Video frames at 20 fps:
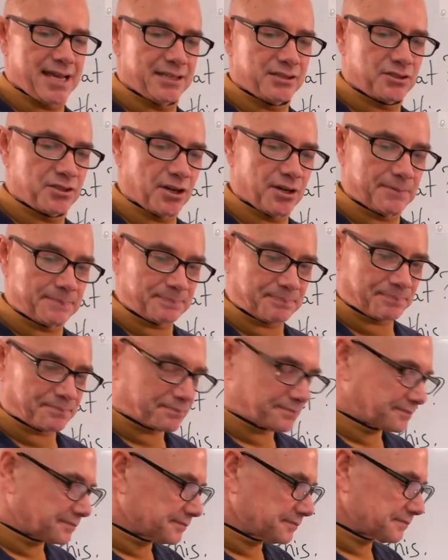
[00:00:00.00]
And so
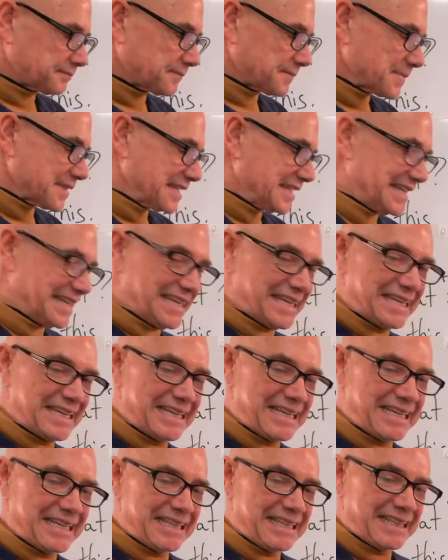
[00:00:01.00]

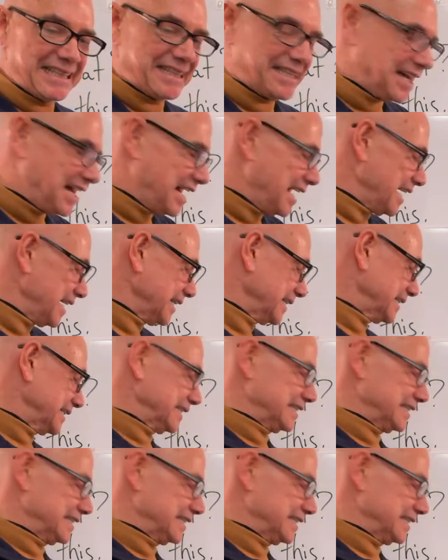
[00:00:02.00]
in the